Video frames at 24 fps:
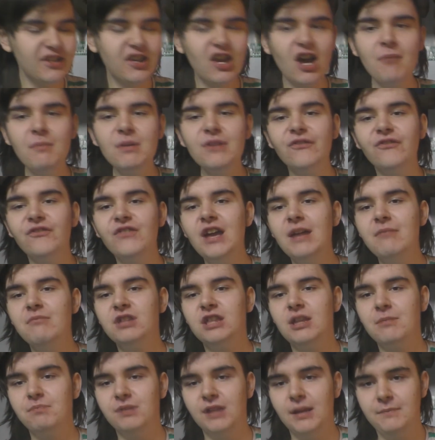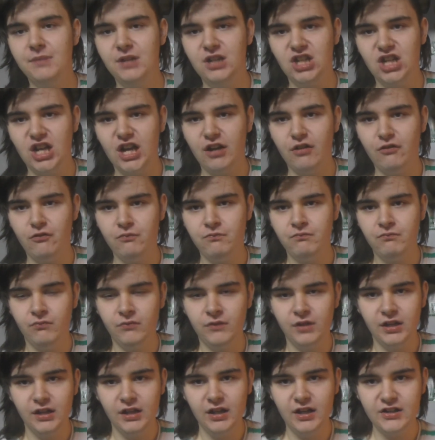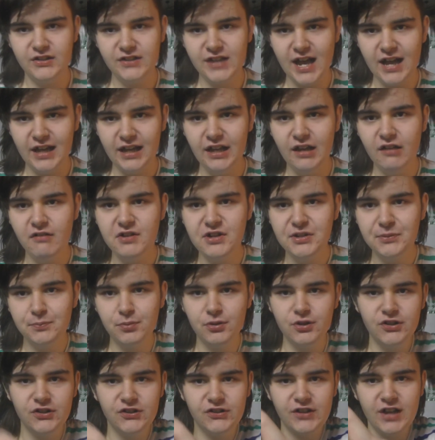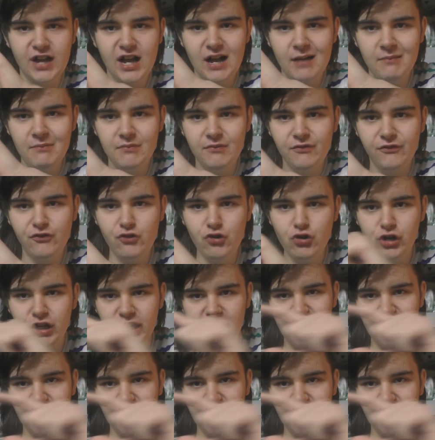a common theme with the Blimpy channel, is that he always puts for